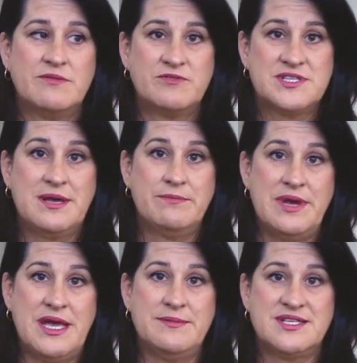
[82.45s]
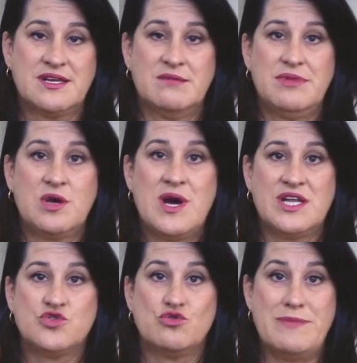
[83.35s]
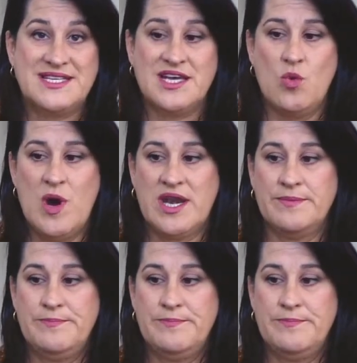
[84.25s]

for some babies, it can be quite a traumatic one.